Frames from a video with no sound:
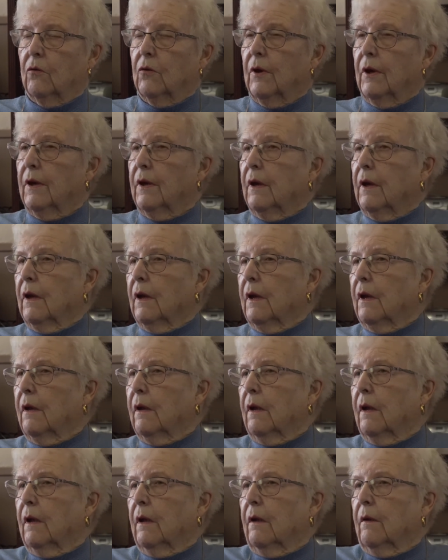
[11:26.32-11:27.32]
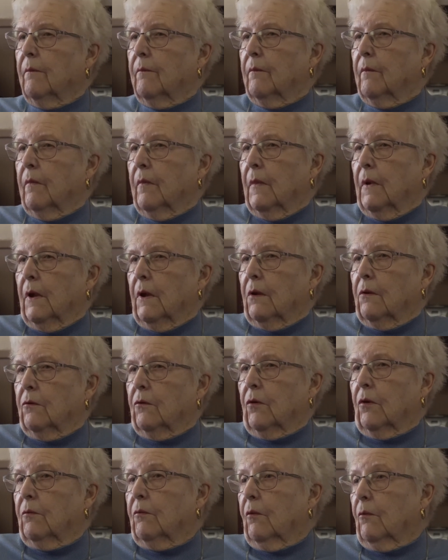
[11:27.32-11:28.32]
No, then
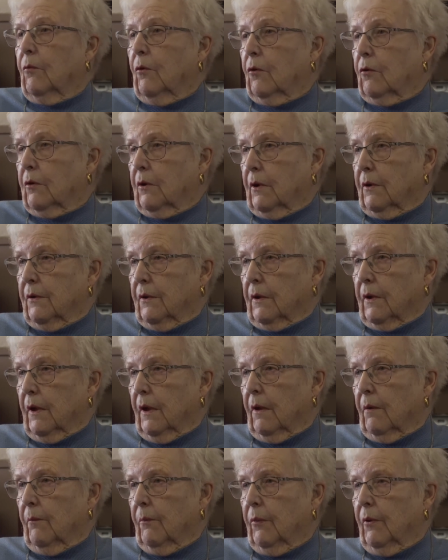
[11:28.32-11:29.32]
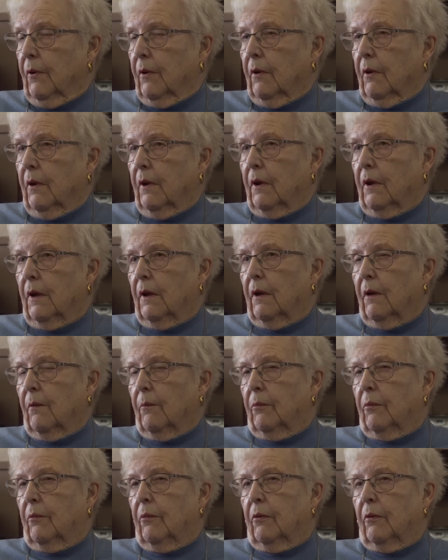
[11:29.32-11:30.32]
Toivo worked at the camp. He ended
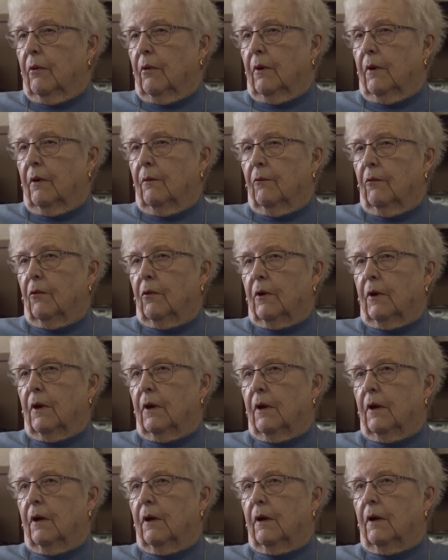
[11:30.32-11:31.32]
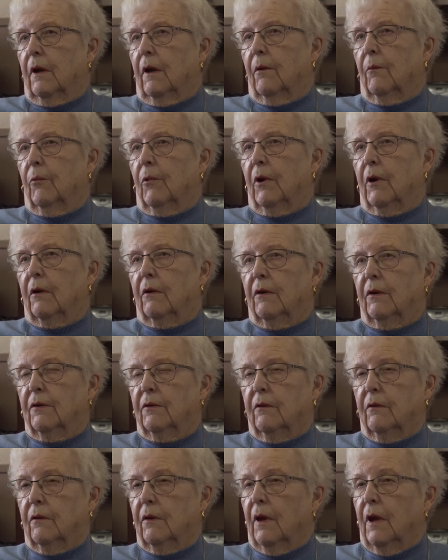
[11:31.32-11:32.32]
up working in the camp all the
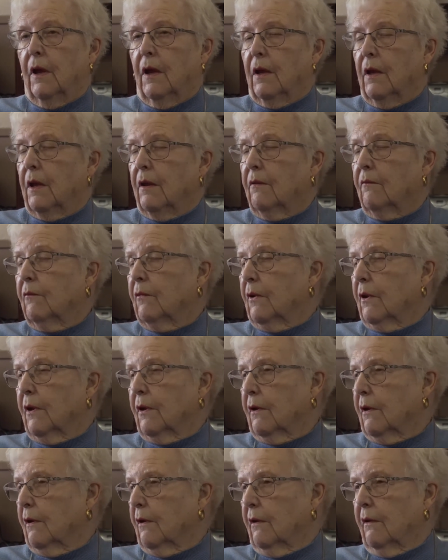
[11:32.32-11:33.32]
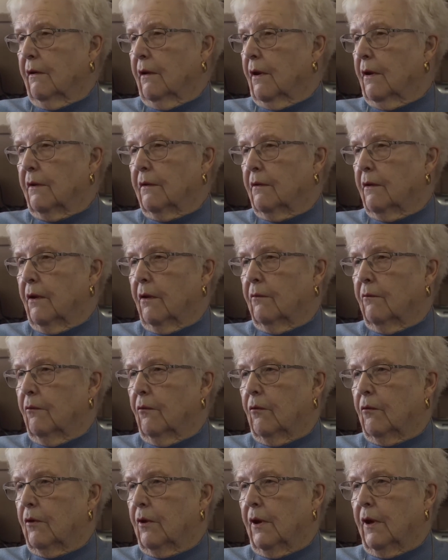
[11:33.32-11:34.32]
rest of it. He didn't like town
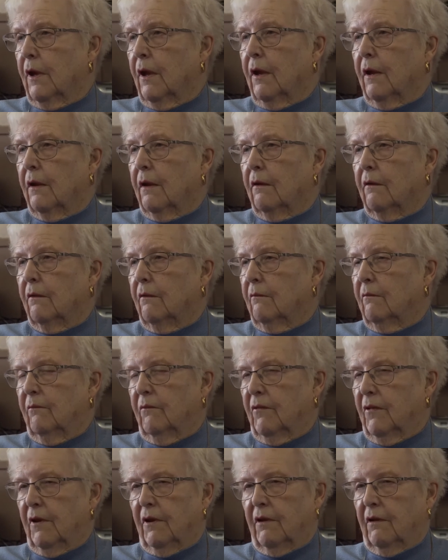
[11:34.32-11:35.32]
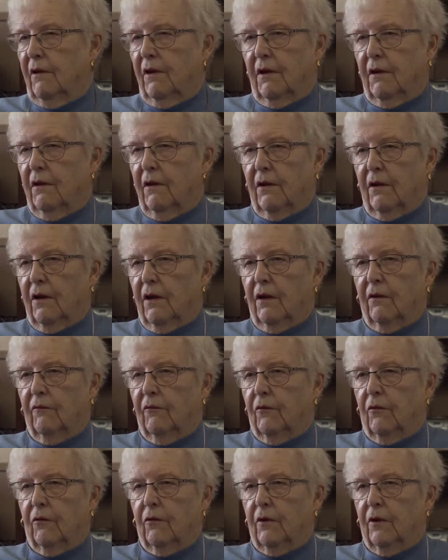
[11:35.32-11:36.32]
work. He didn't care
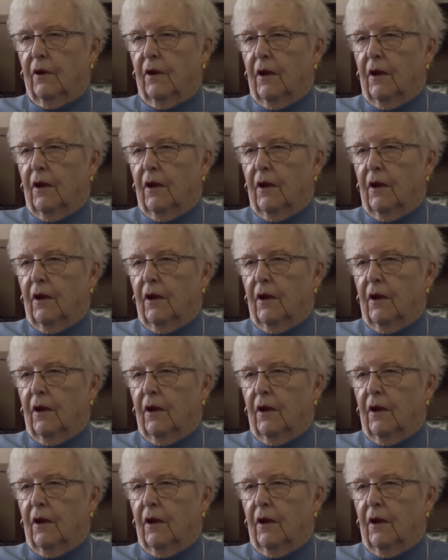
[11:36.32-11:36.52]
for it.